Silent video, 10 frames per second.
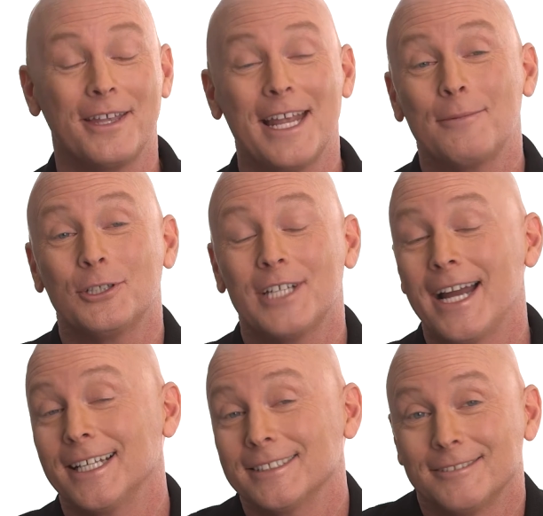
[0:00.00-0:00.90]
the name Good
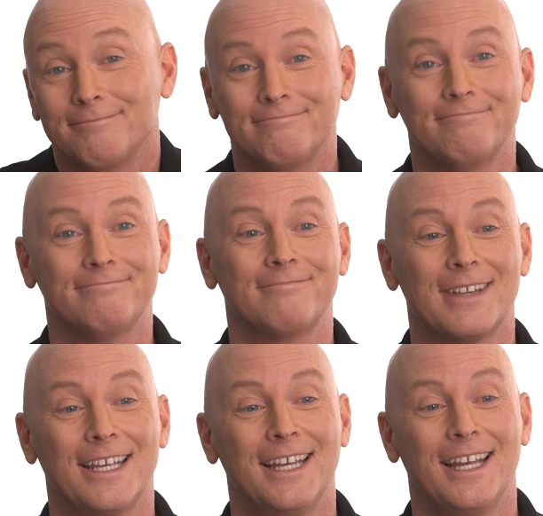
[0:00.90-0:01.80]
Tidings?
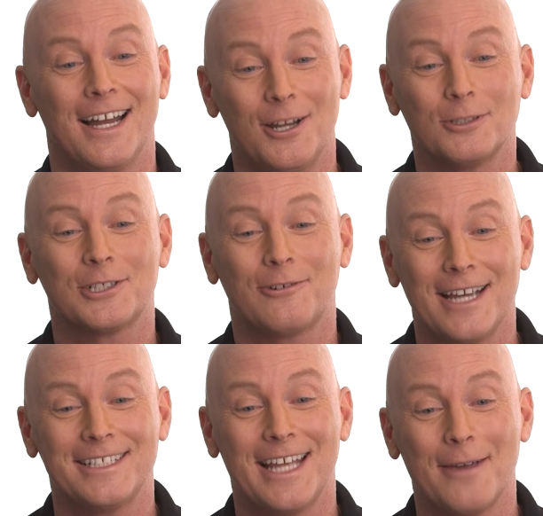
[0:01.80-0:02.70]
I know it's a
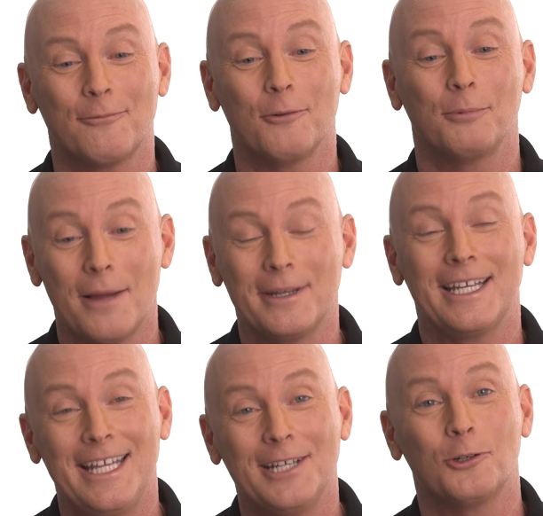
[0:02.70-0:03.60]
crazy name for a plumbing,
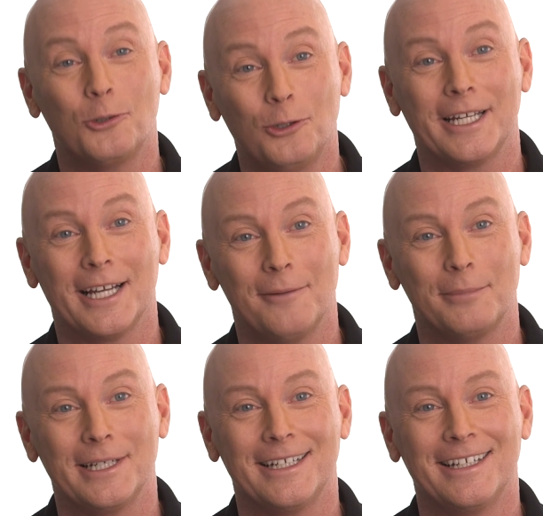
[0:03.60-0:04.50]
heating, and cooling
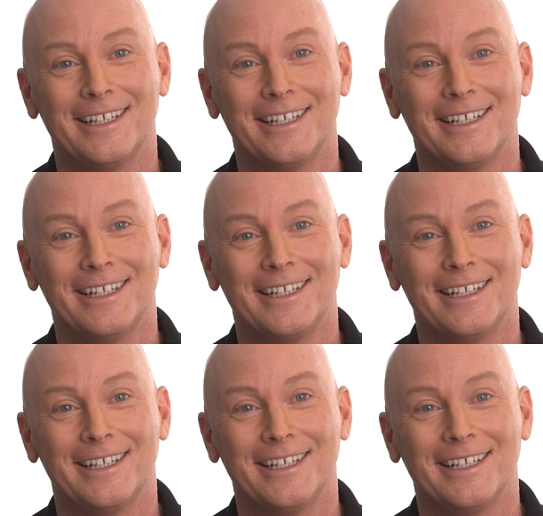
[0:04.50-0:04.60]
company,